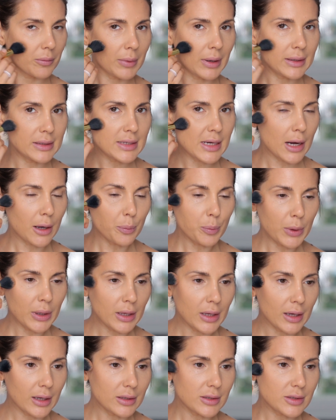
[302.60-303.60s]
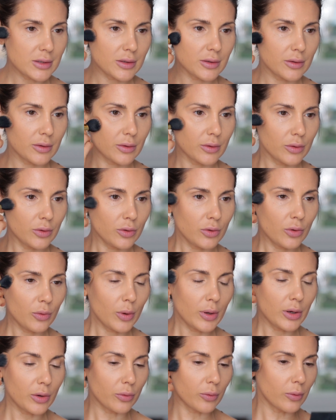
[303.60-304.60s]
by tapping it. You
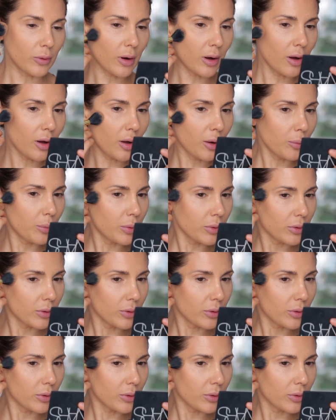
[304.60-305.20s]
don't want to rub